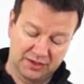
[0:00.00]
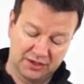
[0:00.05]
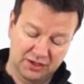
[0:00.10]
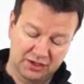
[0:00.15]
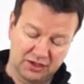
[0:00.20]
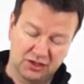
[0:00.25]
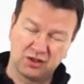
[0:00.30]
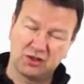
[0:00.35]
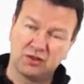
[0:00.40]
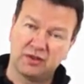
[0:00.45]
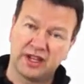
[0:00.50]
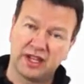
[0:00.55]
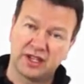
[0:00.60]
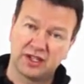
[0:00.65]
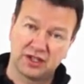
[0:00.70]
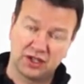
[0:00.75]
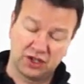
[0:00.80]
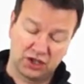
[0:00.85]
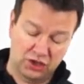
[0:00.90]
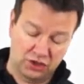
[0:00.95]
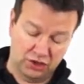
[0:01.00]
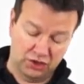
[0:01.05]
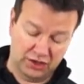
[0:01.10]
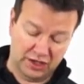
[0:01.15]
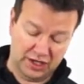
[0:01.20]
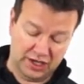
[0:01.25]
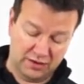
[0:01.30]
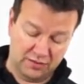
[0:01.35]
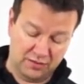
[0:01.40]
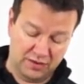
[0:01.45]
It's not quite as secure
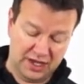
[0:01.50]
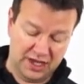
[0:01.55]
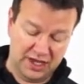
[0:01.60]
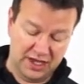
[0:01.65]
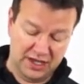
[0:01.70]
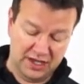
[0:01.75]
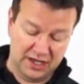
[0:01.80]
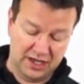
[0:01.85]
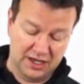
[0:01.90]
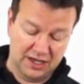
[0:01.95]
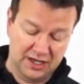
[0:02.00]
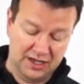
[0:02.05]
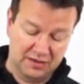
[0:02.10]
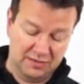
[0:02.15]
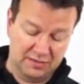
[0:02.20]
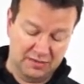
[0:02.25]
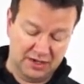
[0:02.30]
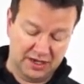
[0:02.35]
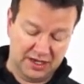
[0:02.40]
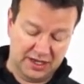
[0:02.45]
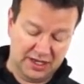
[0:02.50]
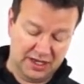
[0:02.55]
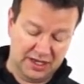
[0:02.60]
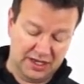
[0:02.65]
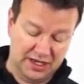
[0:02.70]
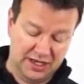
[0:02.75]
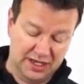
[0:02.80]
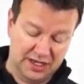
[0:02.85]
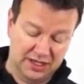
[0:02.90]
that way but uh,